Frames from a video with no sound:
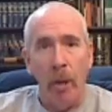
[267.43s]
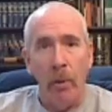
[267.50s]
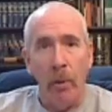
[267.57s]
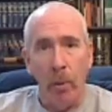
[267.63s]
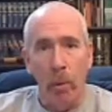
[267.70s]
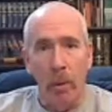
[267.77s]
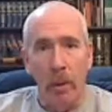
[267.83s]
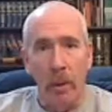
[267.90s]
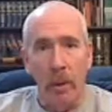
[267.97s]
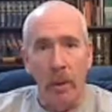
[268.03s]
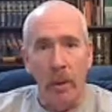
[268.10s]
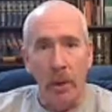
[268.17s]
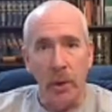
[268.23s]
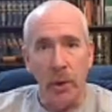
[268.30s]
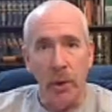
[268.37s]
there will be
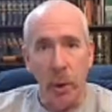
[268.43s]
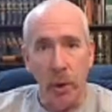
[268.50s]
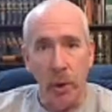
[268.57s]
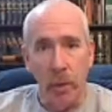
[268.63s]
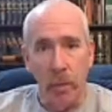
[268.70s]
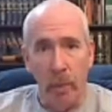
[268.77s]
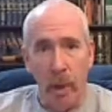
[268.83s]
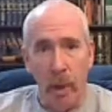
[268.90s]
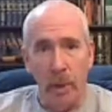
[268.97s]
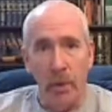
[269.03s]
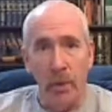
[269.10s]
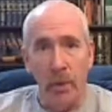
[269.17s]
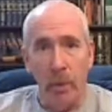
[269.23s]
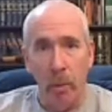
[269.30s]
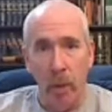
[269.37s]
a disclosure
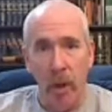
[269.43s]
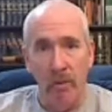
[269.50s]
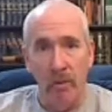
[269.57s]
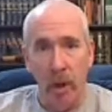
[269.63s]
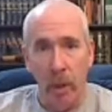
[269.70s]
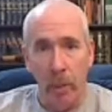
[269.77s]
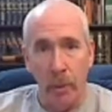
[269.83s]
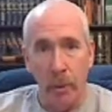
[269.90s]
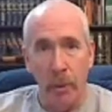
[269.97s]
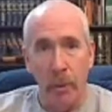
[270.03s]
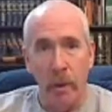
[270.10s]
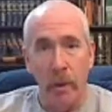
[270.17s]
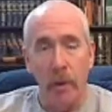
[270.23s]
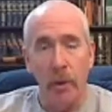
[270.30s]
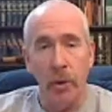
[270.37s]
box that you will have an
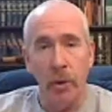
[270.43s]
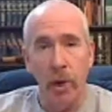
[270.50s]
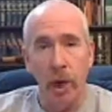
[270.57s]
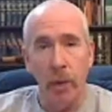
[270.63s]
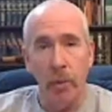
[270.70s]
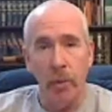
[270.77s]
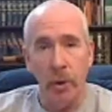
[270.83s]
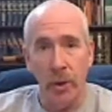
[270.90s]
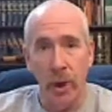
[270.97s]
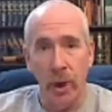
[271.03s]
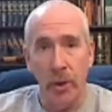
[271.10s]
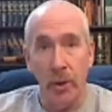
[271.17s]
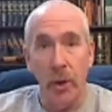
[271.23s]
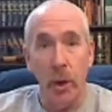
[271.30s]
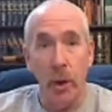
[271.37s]
opportunity to check, which
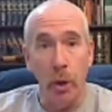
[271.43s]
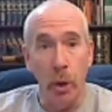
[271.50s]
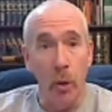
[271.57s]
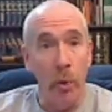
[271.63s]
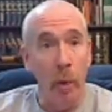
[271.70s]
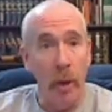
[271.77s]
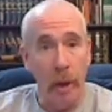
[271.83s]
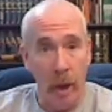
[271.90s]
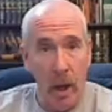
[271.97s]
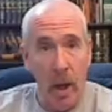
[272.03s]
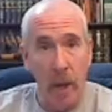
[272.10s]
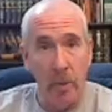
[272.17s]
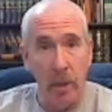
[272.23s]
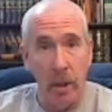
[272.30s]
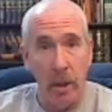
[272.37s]
says you want a
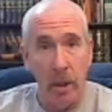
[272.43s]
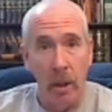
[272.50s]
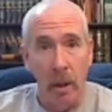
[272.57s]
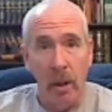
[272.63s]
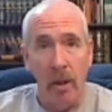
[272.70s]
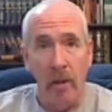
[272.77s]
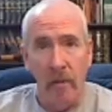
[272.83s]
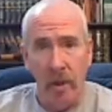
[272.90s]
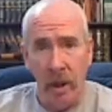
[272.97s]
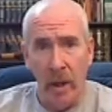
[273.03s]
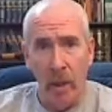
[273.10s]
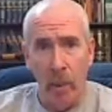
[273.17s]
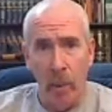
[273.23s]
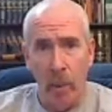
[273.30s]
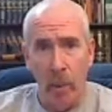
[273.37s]
copy of
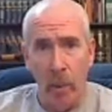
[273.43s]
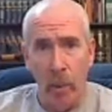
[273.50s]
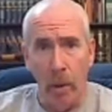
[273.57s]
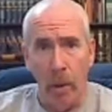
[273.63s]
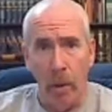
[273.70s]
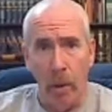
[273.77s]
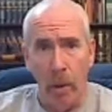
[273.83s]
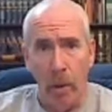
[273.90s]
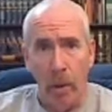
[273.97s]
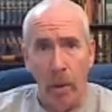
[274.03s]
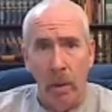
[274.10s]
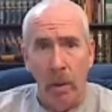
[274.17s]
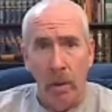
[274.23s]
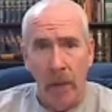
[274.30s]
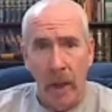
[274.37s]
any report
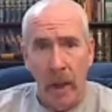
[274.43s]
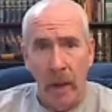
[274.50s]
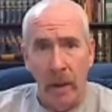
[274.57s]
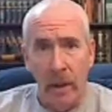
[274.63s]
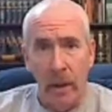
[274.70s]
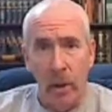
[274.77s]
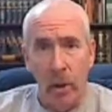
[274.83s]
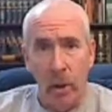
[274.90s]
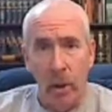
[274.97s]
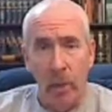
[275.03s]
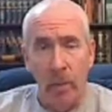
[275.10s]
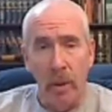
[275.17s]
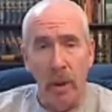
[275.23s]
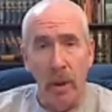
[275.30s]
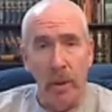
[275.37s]
that is going to
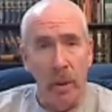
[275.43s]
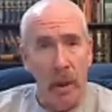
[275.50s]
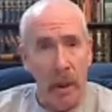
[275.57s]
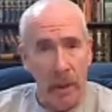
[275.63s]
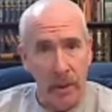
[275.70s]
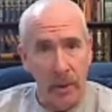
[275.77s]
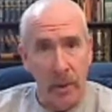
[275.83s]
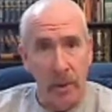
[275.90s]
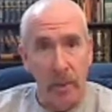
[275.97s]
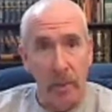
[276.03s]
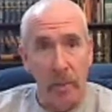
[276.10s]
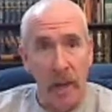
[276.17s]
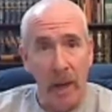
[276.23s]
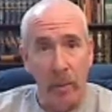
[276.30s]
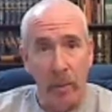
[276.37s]
be accessed
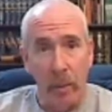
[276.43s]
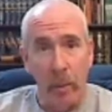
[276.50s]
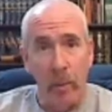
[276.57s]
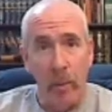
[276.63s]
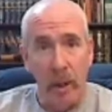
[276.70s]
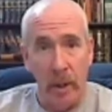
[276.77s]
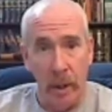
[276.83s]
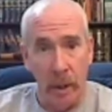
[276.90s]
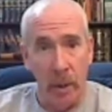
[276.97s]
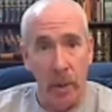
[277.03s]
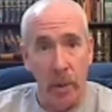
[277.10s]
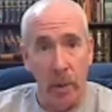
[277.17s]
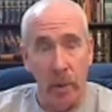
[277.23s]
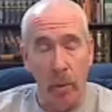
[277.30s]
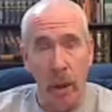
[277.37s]
about you in connection
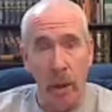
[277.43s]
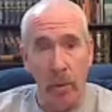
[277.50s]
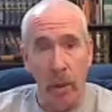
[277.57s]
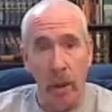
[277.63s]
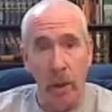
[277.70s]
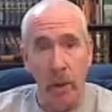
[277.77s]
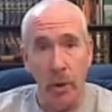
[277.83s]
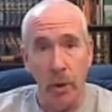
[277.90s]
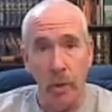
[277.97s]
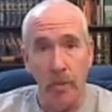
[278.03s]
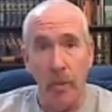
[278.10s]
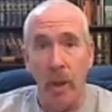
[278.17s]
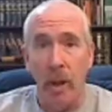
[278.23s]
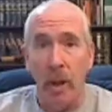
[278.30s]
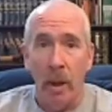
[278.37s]
with your application.
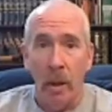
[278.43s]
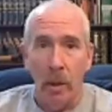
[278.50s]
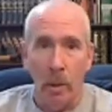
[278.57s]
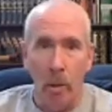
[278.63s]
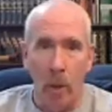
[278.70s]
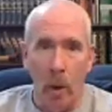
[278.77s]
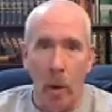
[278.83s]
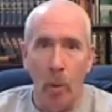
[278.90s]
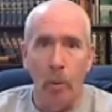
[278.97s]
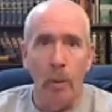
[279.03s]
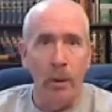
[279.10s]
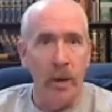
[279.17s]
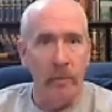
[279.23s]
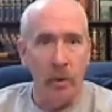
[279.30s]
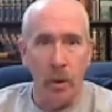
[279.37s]
You
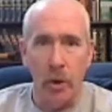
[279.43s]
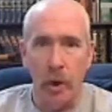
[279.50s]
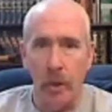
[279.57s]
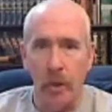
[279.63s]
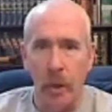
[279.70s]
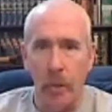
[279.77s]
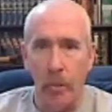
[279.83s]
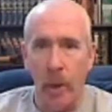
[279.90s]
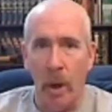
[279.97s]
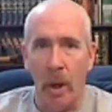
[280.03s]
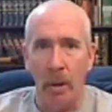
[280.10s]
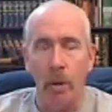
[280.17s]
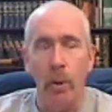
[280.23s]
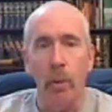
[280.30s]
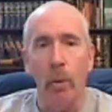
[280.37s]
always have to check that
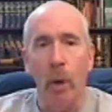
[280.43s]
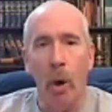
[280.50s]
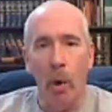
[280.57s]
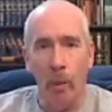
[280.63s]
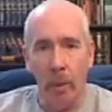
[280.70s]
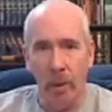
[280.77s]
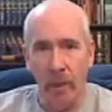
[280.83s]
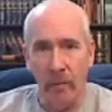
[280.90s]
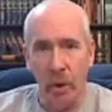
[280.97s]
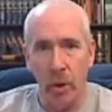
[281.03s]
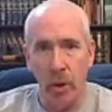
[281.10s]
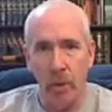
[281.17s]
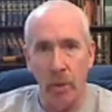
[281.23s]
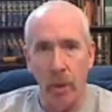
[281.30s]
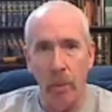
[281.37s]
box. You always have to
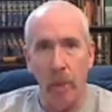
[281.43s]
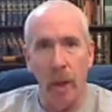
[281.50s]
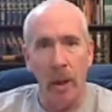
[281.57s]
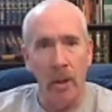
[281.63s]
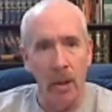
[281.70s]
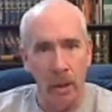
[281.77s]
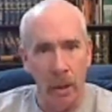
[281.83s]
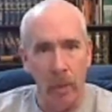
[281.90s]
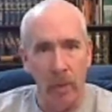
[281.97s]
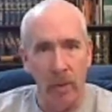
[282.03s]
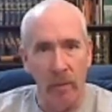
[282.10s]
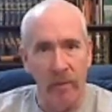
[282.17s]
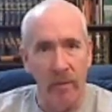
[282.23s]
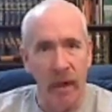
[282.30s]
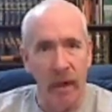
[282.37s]
check that box, and then
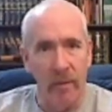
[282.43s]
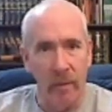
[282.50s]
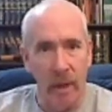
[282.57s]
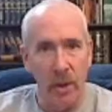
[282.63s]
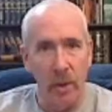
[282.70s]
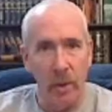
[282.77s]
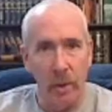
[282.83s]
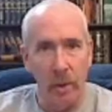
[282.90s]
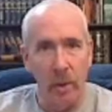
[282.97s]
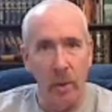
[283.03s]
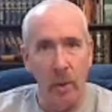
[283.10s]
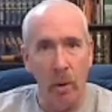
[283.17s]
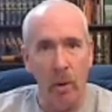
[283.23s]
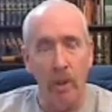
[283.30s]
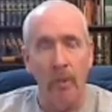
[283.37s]
within 5 days under the
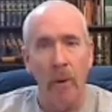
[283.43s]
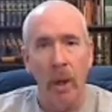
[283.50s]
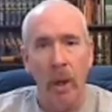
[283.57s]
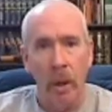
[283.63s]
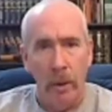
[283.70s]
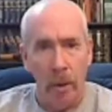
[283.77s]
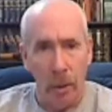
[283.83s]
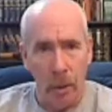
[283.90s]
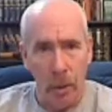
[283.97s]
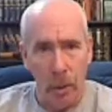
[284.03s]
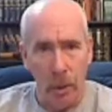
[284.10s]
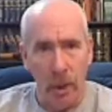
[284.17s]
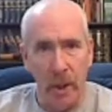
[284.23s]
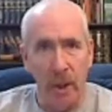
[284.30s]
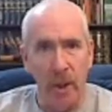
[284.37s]
law, you're
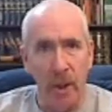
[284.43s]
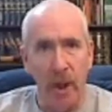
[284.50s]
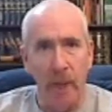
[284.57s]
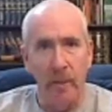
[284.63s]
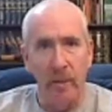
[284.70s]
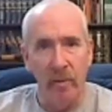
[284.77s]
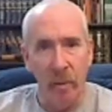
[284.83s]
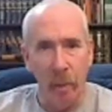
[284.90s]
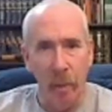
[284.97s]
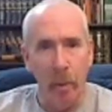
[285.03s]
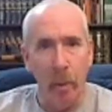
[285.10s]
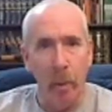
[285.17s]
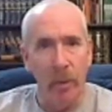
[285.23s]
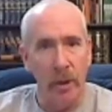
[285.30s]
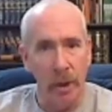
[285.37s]
supposed to get a copy of the
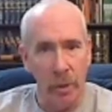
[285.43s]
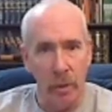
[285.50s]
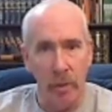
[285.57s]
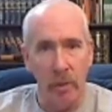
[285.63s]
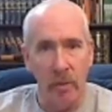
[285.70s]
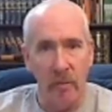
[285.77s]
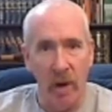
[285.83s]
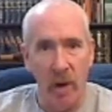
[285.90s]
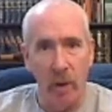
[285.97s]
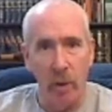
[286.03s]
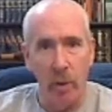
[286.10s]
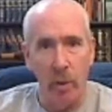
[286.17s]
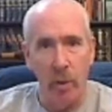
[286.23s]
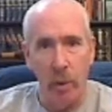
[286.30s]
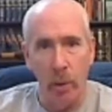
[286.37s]
report that's been provided
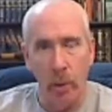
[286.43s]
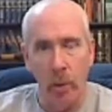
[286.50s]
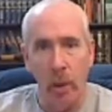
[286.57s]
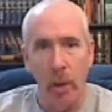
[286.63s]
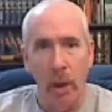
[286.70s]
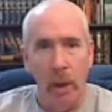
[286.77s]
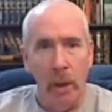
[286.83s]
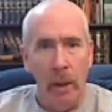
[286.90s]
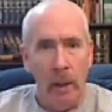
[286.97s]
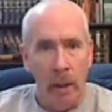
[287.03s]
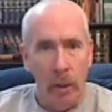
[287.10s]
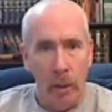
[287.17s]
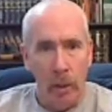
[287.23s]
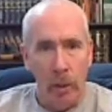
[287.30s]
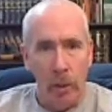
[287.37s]
to your
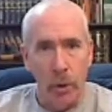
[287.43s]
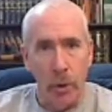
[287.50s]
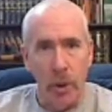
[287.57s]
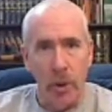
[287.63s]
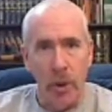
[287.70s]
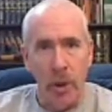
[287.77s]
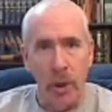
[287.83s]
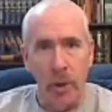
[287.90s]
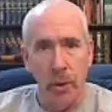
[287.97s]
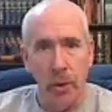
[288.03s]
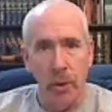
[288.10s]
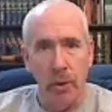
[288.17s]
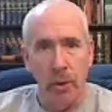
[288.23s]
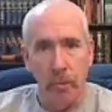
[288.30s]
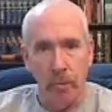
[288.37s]
insurance
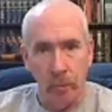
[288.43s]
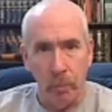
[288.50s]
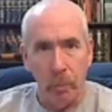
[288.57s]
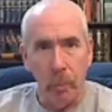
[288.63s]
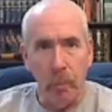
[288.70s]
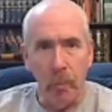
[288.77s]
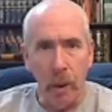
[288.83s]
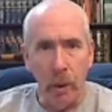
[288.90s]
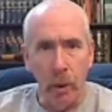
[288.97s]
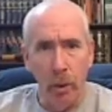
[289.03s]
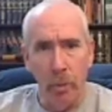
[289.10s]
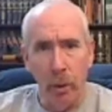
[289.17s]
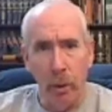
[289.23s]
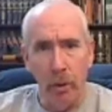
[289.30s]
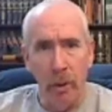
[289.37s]
agent, your
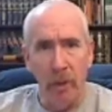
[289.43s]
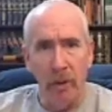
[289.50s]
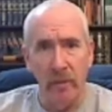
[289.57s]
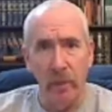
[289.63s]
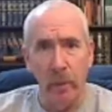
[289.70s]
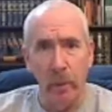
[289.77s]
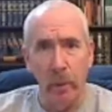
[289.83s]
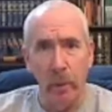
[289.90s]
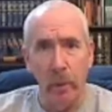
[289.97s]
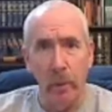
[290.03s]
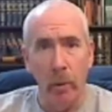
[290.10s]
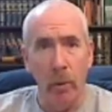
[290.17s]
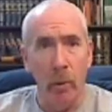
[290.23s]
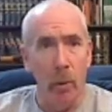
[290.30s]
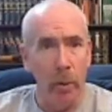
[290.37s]
prospective
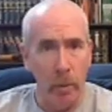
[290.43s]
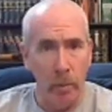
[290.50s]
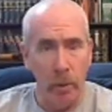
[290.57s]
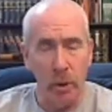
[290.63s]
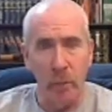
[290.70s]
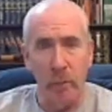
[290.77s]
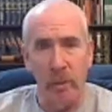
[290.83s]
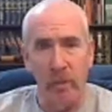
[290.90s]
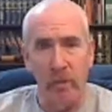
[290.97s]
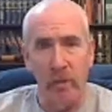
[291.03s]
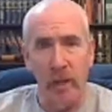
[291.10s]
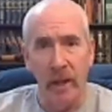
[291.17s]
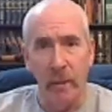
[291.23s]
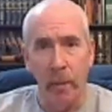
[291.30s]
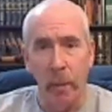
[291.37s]
employer, or your prospective
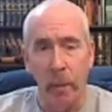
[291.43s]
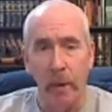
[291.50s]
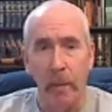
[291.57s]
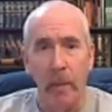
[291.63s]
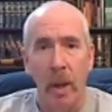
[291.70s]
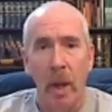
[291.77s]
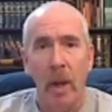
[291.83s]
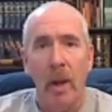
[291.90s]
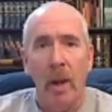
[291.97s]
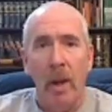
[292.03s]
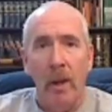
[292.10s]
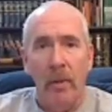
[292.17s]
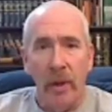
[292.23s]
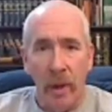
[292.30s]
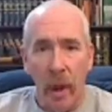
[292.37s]
landlord.
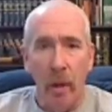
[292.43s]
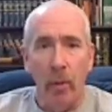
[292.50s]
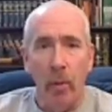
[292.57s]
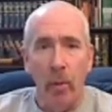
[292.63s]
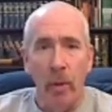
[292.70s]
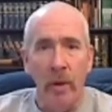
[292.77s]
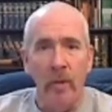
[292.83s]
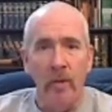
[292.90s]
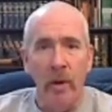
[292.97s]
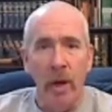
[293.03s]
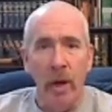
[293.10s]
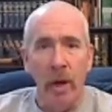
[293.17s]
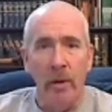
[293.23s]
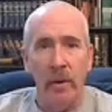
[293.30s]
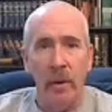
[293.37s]
The other way to
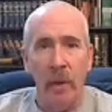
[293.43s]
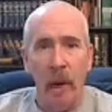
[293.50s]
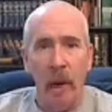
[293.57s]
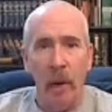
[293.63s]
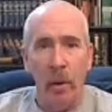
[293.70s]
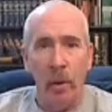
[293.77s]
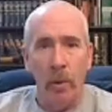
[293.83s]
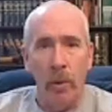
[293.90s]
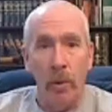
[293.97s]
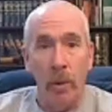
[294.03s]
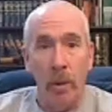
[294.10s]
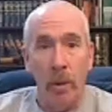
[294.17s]
find out